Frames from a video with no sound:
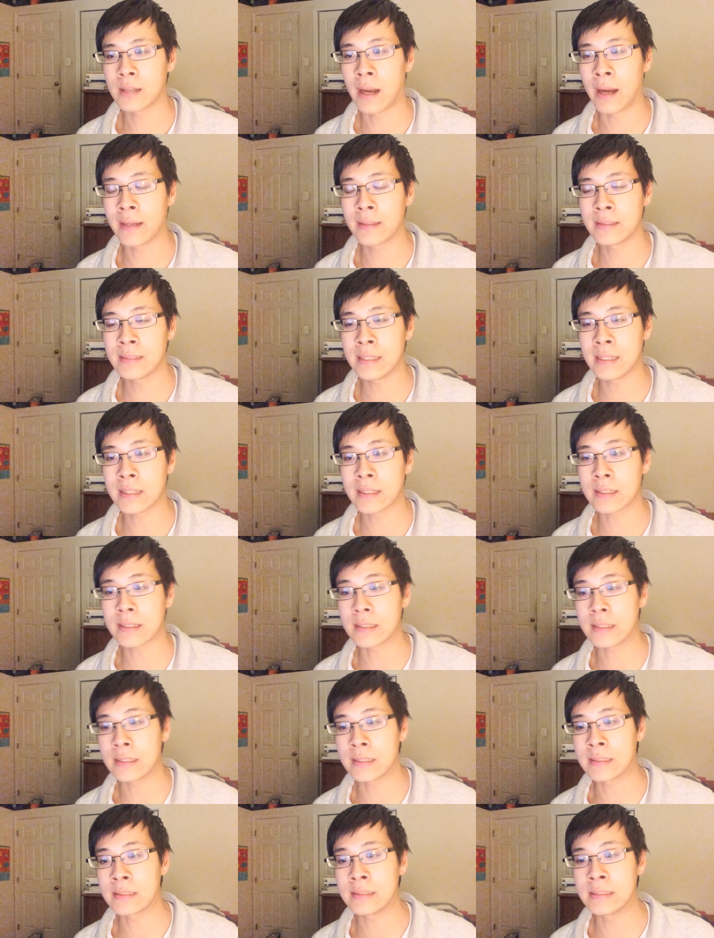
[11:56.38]
I think
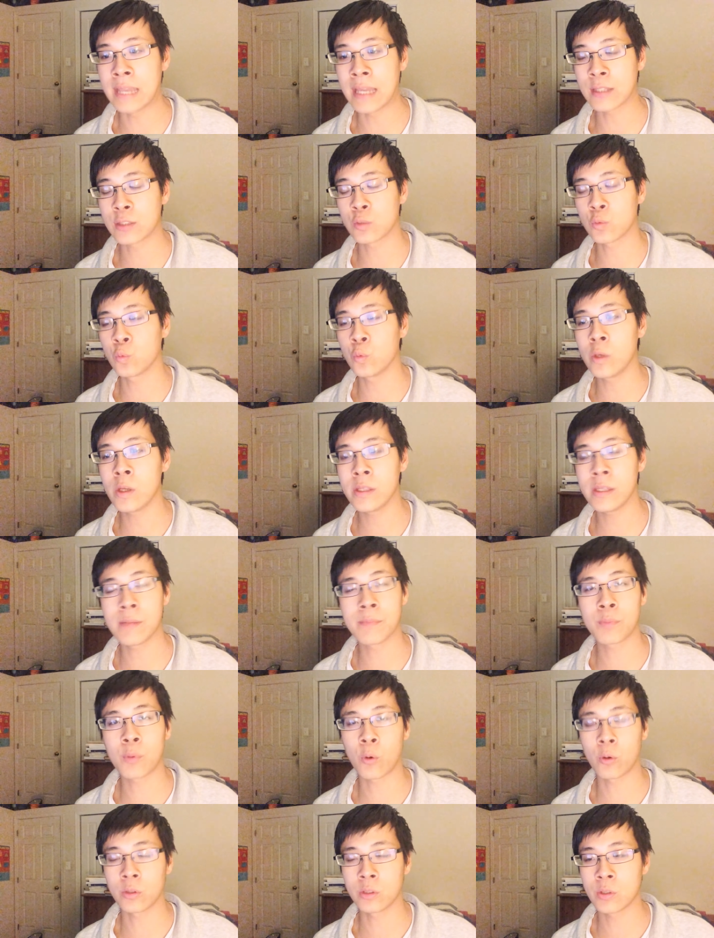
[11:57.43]
that's really
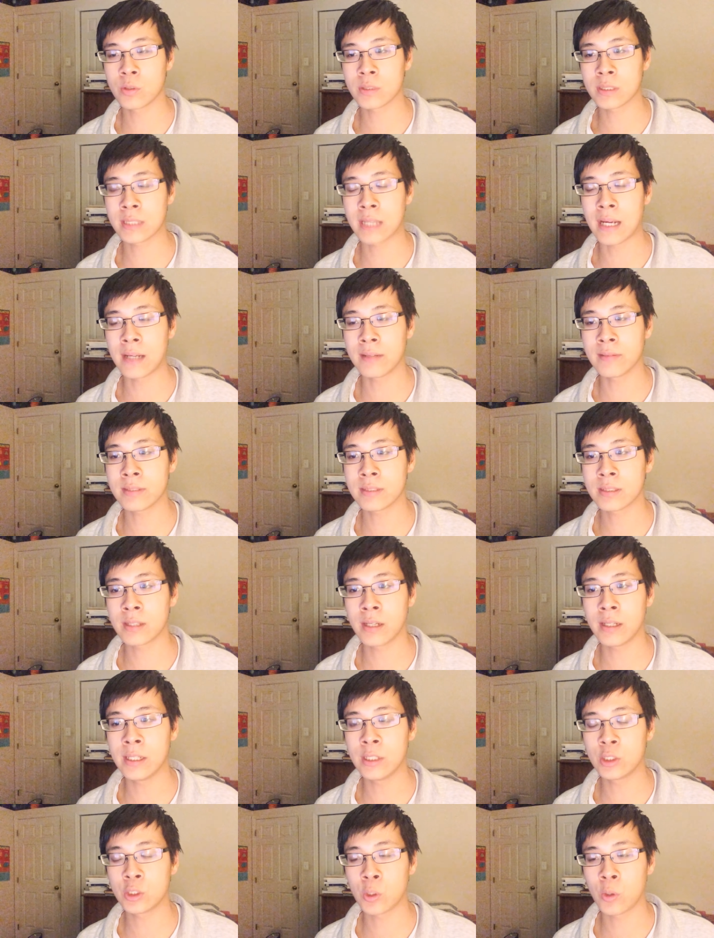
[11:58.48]
important. There's a lot of
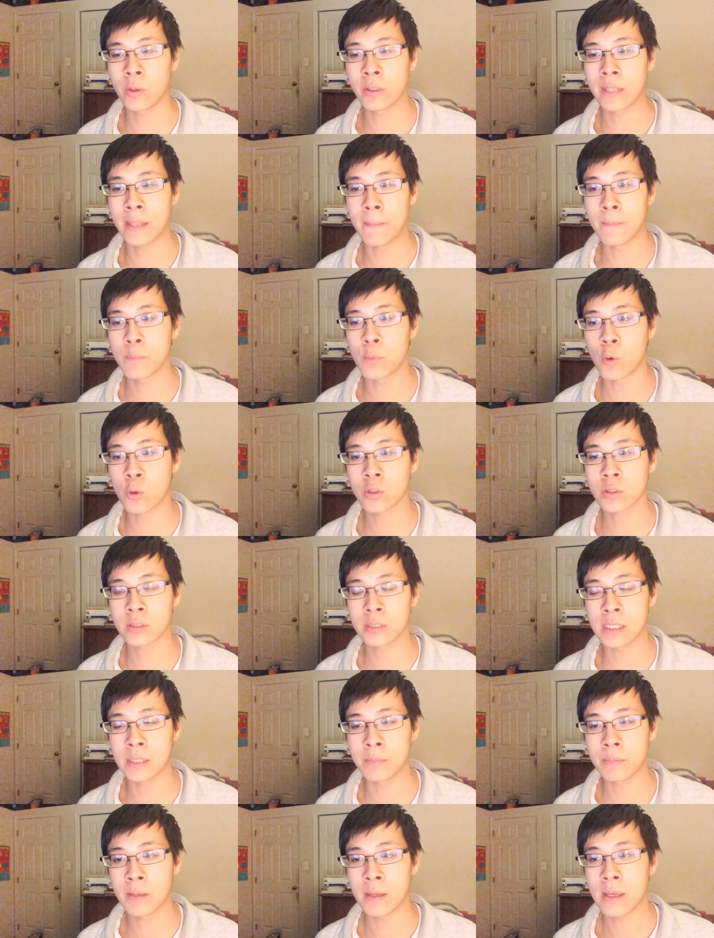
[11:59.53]
studies showing that more
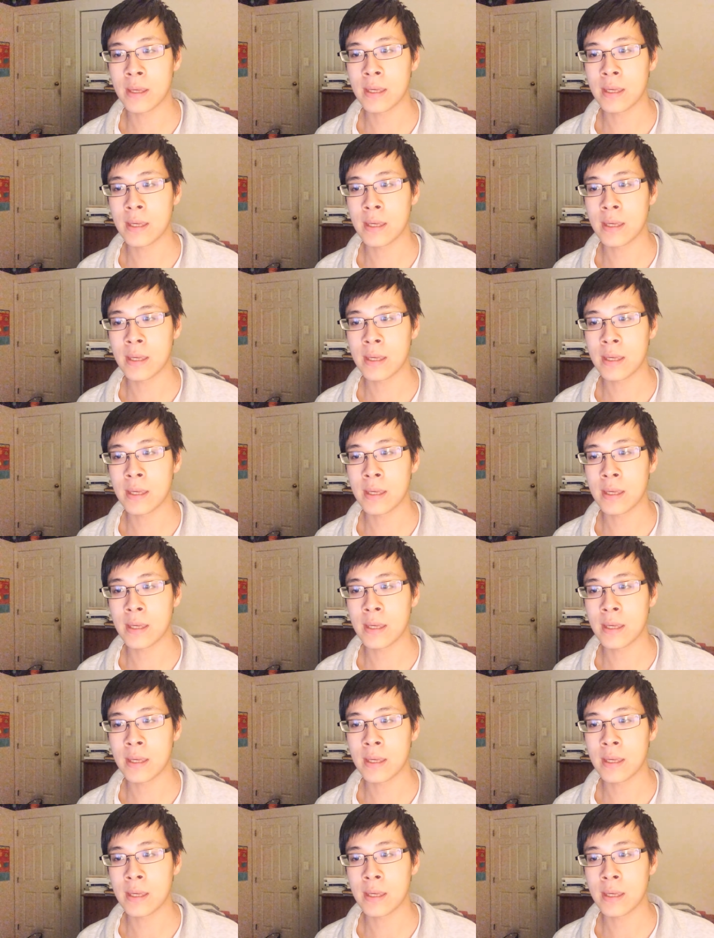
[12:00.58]
sleep